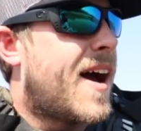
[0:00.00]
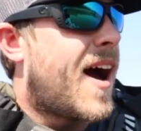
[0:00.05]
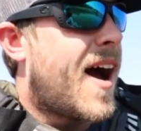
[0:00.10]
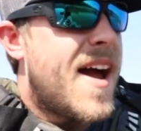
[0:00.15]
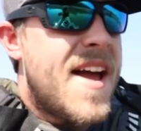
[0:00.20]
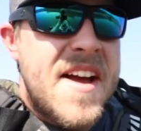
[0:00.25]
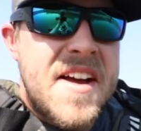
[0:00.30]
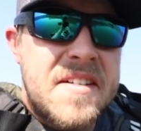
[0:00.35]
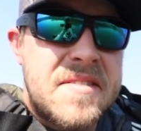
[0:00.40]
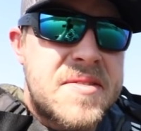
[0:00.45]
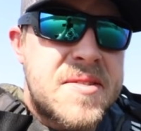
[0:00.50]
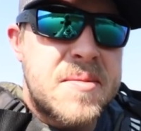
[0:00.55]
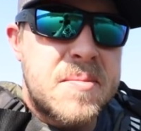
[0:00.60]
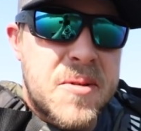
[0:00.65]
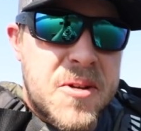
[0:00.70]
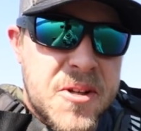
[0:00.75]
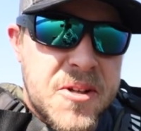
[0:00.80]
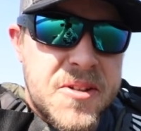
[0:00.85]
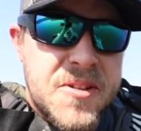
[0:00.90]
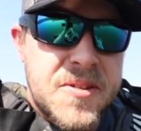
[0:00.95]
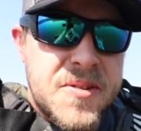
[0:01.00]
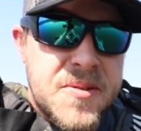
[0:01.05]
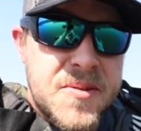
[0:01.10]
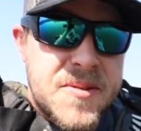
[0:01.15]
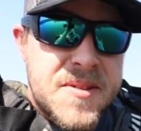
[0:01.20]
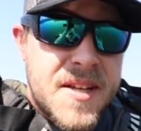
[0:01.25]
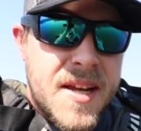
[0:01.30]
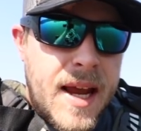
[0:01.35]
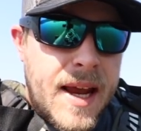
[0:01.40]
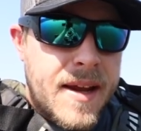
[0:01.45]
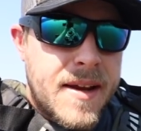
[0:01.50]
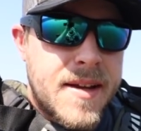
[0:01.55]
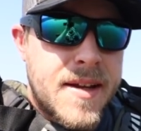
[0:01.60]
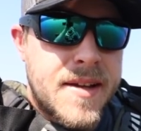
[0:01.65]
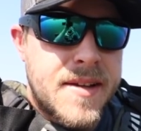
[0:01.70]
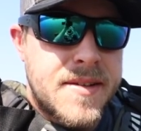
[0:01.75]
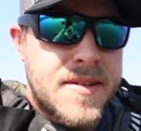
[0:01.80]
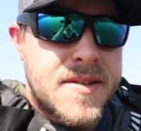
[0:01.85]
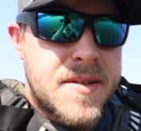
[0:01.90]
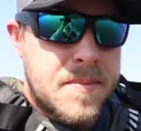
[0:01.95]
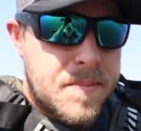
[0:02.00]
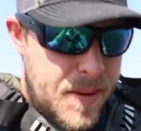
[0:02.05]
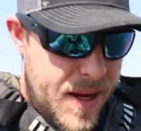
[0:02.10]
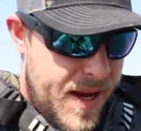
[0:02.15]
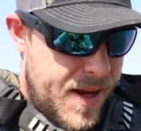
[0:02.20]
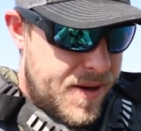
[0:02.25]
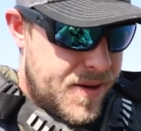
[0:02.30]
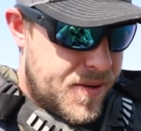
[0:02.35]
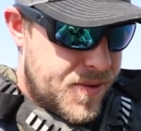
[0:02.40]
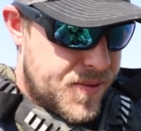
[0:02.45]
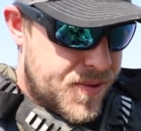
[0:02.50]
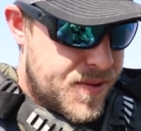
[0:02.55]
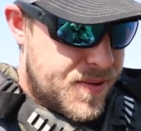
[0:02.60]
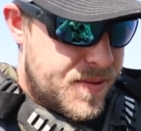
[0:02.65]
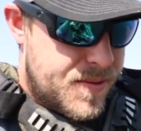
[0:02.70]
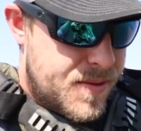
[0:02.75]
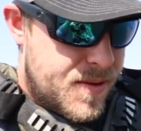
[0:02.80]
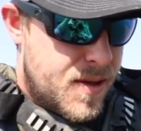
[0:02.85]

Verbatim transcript: I have some good news and some bad news.